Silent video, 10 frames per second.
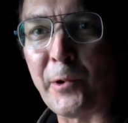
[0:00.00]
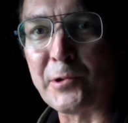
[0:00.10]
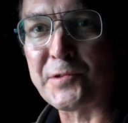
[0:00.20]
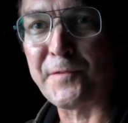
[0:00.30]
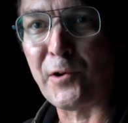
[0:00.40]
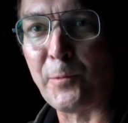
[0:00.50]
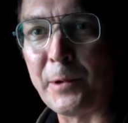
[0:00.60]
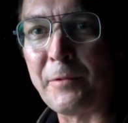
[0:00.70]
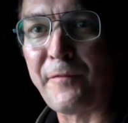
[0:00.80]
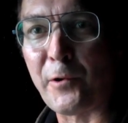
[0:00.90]
We would photograph
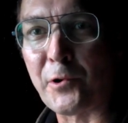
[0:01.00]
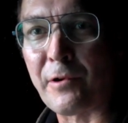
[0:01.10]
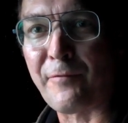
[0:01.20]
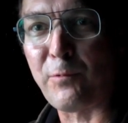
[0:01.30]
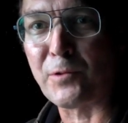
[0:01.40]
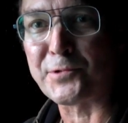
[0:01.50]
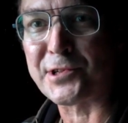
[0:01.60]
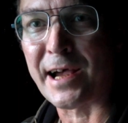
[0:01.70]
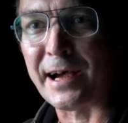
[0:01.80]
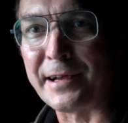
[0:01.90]
one side,
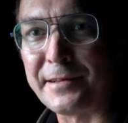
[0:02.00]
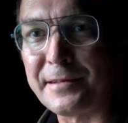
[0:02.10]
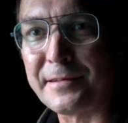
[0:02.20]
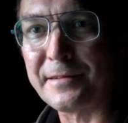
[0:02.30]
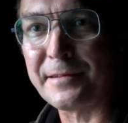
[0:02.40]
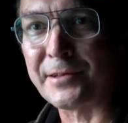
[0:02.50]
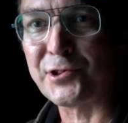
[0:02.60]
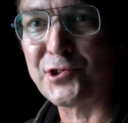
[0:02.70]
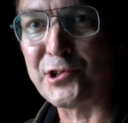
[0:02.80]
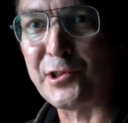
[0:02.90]
just turn the
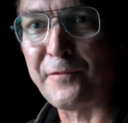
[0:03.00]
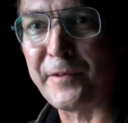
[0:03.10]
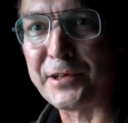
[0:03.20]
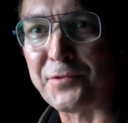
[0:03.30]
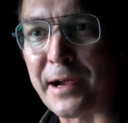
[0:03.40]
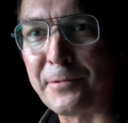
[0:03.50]
fish round, and